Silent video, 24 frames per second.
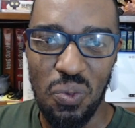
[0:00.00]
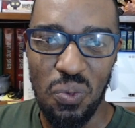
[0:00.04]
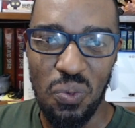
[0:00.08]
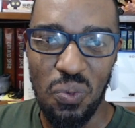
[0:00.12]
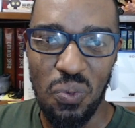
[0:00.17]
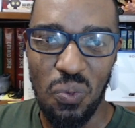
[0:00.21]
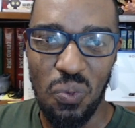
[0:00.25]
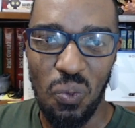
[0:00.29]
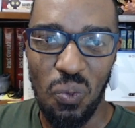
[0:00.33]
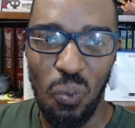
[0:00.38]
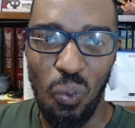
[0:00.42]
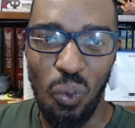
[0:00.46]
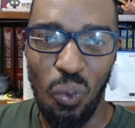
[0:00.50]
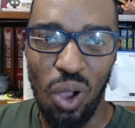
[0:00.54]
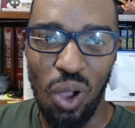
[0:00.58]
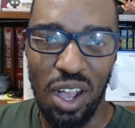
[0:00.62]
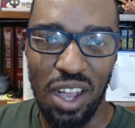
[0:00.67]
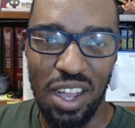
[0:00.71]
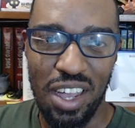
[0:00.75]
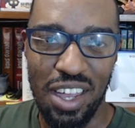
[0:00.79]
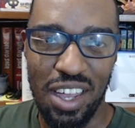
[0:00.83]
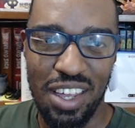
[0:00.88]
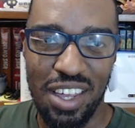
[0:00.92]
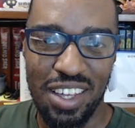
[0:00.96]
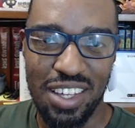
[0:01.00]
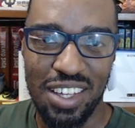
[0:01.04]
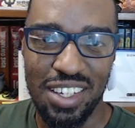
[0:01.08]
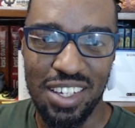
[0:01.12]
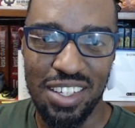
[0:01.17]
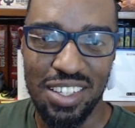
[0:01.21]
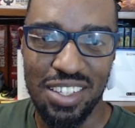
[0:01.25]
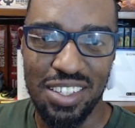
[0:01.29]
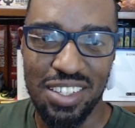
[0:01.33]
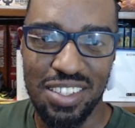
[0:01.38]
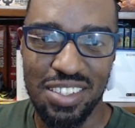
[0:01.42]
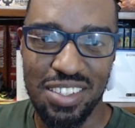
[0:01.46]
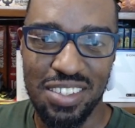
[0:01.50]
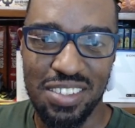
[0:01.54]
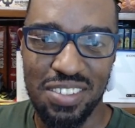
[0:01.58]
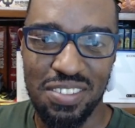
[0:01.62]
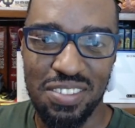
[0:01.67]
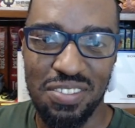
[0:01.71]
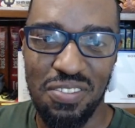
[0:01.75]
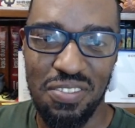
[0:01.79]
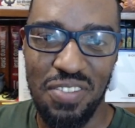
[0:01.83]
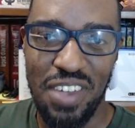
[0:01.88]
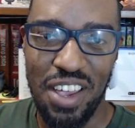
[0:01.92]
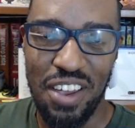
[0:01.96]
was
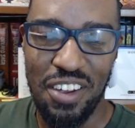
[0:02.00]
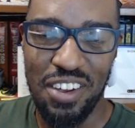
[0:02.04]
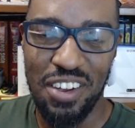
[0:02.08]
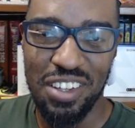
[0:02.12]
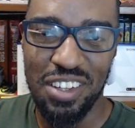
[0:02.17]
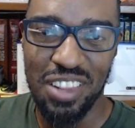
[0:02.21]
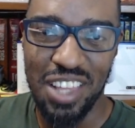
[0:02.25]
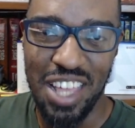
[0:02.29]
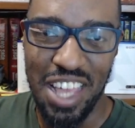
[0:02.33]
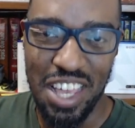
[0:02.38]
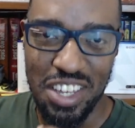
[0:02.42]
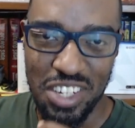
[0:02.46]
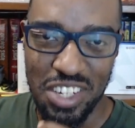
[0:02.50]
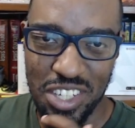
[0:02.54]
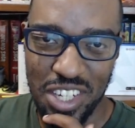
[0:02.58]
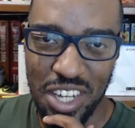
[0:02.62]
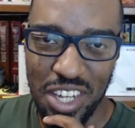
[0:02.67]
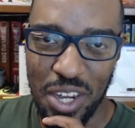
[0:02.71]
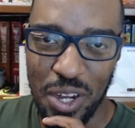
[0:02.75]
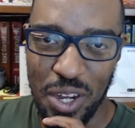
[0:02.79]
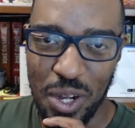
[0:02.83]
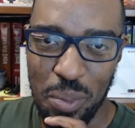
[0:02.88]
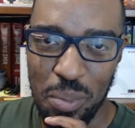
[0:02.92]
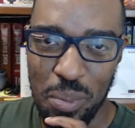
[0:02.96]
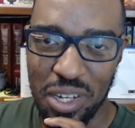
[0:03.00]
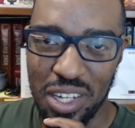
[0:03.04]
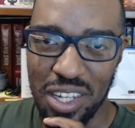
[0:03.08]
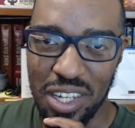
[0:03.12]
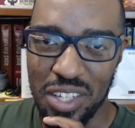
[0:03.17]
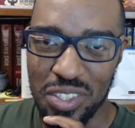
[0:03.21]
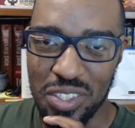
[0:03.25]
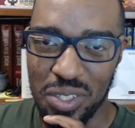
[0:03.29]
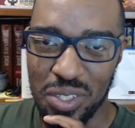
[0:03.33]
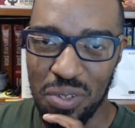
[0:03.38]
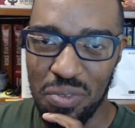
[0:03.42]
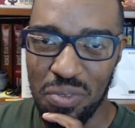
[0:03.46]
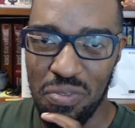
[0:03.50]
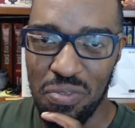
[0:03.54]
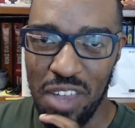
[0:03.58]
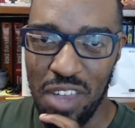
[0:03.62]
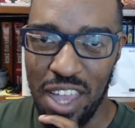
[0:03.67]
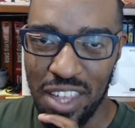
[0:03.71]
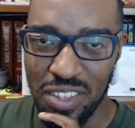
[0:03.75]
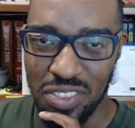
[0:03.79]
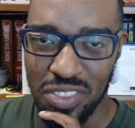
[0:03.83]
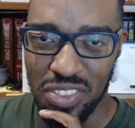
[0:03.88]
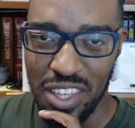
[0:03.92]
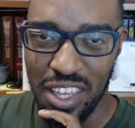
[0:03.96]
very legendary because of the fact
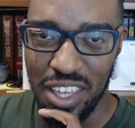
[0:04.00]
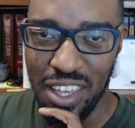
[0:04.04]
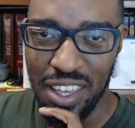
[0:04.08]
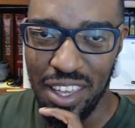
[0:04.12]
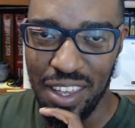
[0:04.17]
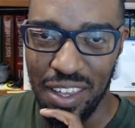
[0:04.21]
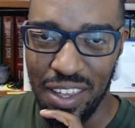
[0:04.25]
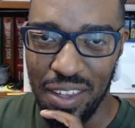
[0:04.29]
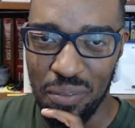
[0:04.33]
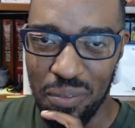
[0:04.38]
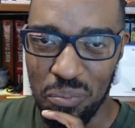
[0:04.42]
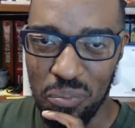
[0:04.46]
that